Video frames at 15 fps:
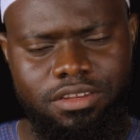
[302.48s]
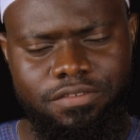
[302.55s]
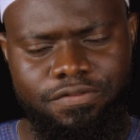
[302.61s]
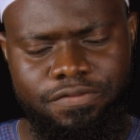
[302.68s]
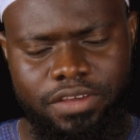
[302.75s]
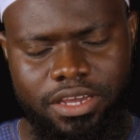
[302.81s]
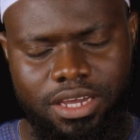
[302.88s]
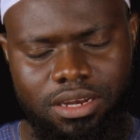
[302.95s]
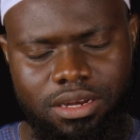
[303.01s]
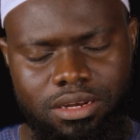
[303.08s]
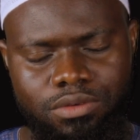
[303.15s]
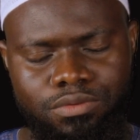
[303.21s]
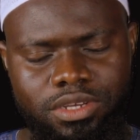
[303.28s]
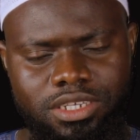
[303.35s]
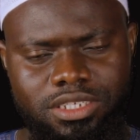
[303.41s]

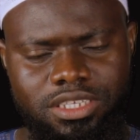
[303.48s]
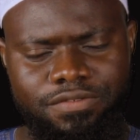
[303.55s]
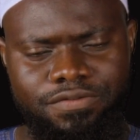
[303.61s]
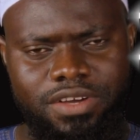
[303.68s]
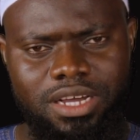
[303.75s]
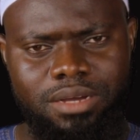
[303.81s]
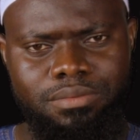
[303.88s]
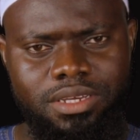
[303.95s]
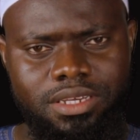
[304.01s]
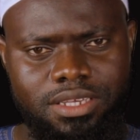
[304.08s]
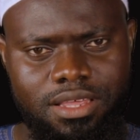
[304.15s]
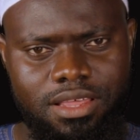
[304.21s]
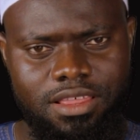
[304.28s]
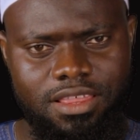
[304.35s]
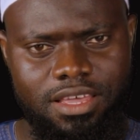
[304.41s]
fi'l, which is the verb,
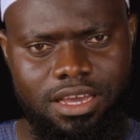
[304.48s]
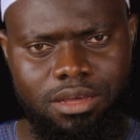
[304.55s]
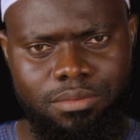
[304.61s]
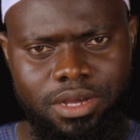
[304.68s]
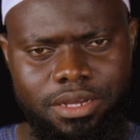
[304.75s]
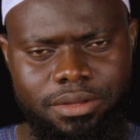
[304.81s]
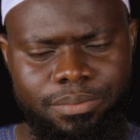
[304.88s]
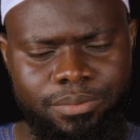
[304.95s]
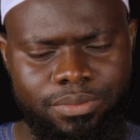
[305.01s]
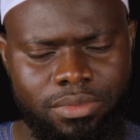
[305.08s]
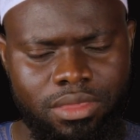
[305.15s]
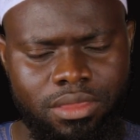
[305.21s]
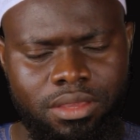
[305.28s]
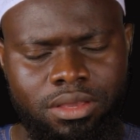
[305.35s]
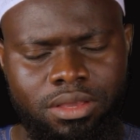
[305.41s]
is dhahaba.
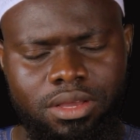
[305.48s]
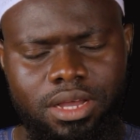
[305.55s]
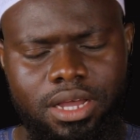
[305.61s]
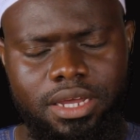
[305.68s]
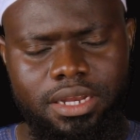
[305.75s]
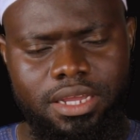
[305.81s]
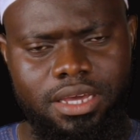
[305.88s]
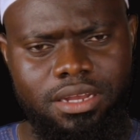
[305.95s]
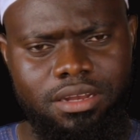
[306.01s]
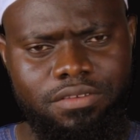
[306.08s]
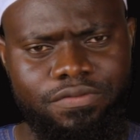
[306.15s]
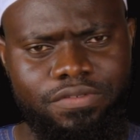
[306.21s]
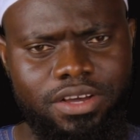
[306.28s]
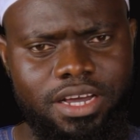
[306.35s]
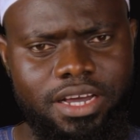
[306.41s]
And then
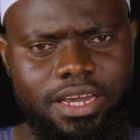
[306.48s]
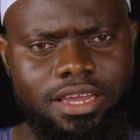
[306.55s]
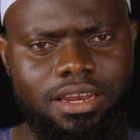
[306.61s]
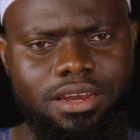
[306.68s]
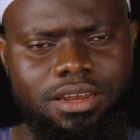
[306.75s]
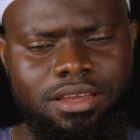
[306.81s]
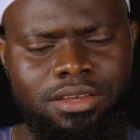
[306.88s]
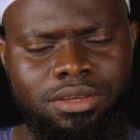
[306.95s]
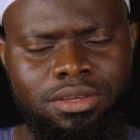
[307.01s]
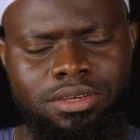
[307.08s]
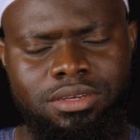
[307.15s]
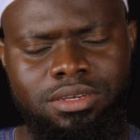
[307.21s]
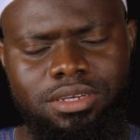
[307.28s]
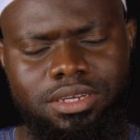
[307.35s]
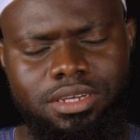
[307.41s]
fa'il,
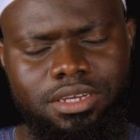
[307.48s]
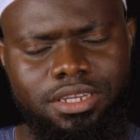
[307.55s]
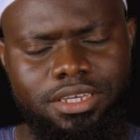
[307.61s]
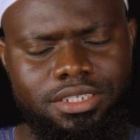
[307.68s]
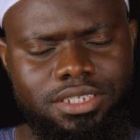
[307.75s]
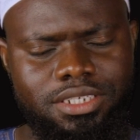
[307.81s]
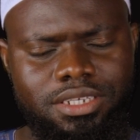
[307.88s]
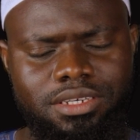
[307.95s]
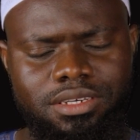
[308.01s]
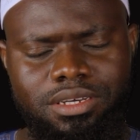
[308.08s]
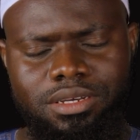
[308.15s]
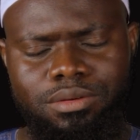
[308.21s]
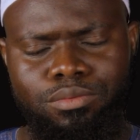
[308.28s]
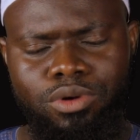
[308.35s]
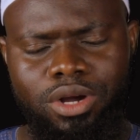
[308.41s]
it is
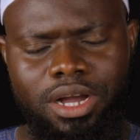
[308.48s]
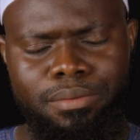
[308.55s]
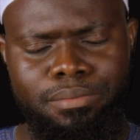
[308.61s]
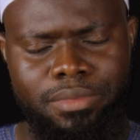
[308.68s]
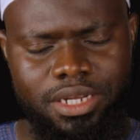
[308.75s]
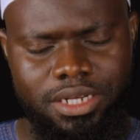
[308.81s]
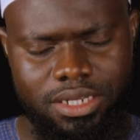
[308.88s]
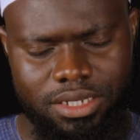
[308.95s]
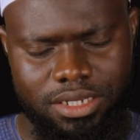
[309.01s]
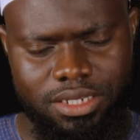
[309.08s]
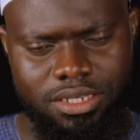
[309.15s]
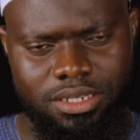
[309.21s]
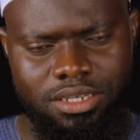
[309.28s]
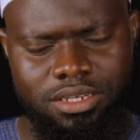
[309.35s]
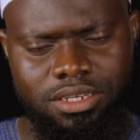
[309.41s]
Muhammad,
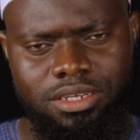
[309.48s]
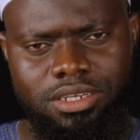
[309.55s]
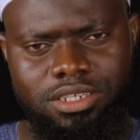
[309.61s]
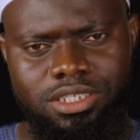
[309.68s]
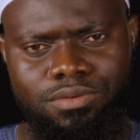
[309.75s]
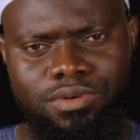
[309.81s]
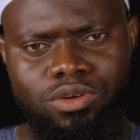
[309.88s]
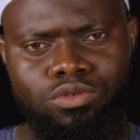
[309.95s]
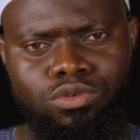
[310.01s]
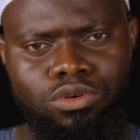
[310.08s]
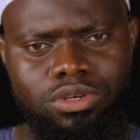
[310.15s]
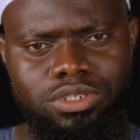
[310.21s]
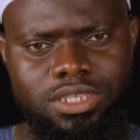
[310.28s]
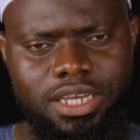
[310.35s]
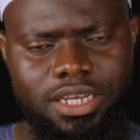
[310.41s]
is the one who
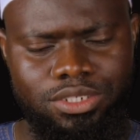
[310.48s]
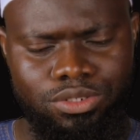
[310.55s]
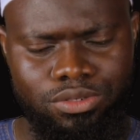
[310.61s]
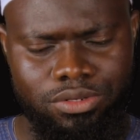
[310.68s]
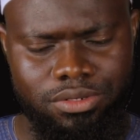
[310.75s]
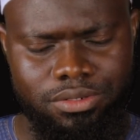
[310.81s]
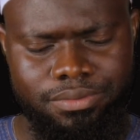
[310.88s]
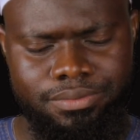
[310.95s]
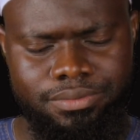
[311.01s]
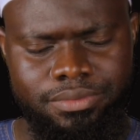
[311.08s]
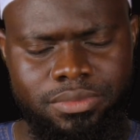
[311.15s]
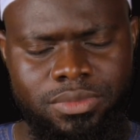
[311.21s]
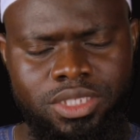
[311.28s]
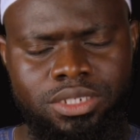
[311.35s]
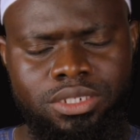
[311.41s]
does the action.
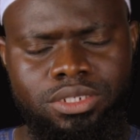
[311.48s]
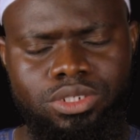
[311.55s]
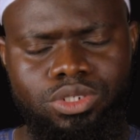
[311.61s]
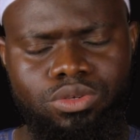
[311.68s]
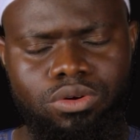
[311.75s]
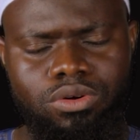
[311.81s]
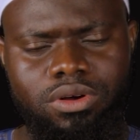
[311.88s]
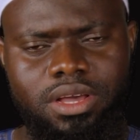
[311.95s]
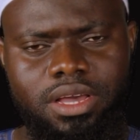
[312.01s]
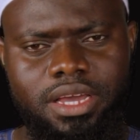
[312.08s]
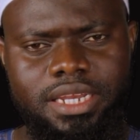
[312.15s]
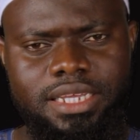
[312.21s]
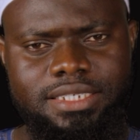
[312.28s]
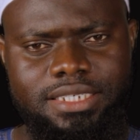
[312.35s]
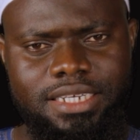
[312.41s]
So
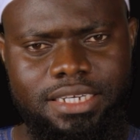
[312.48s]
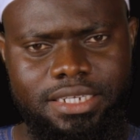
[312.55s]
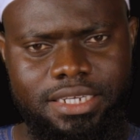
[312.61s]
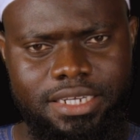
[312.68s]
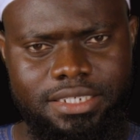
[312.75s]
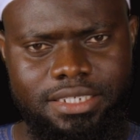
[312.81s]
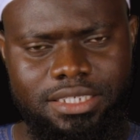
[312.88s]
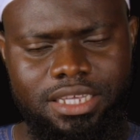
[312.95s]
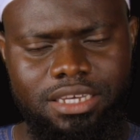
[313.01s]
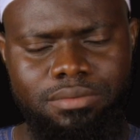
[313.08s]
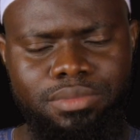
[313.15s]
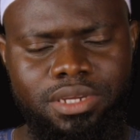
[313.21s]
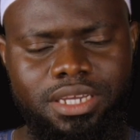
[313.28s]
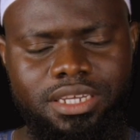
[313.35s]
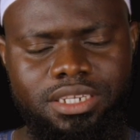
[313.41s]
any sentence
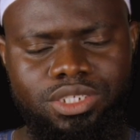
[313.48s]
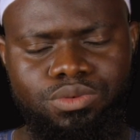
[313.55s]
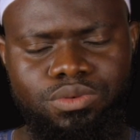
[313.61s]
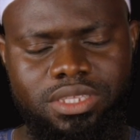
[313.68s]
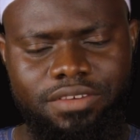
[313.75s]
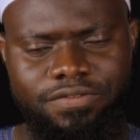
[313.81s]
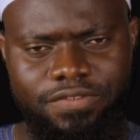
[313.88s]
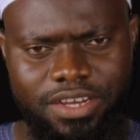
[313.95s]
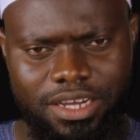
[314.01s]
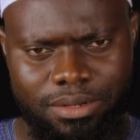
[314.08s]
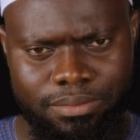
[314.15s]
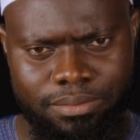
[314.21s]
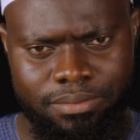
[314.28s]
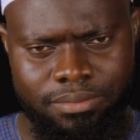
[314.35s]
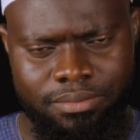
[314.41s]
that begins with a
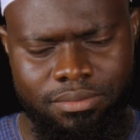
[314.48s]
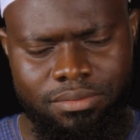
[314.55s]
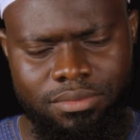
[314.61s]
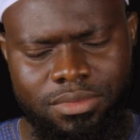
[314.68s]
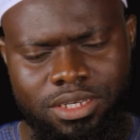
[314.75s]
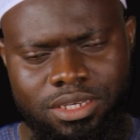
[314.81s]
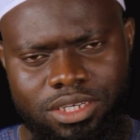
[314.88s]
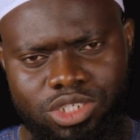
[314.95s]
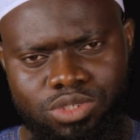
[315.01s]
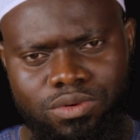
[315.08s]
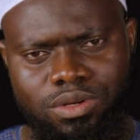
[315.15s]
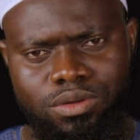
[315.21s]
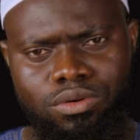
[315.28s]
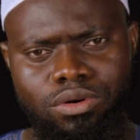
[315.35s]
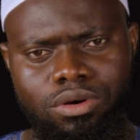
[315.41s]
verb is
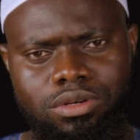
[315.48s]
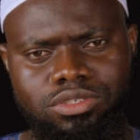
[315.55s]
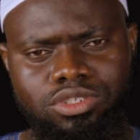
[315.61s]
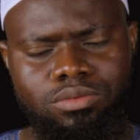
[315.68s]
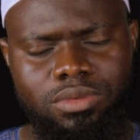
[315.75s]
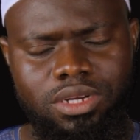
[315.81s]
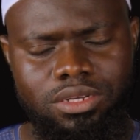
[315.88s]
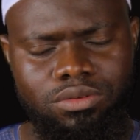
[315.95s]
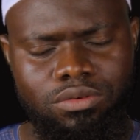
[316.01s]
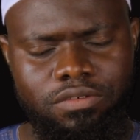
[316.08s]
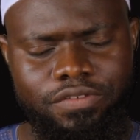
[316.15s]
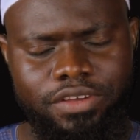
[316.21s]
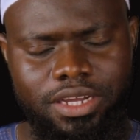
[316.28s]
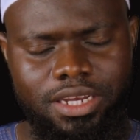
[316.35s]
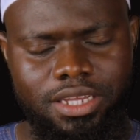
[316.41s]
what we call
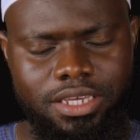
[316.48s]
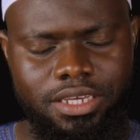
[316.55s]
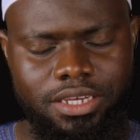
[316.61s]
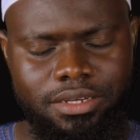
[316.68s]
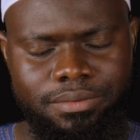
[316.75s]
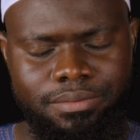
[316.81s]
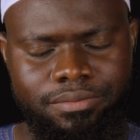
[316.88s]
jumlatul fi'liya.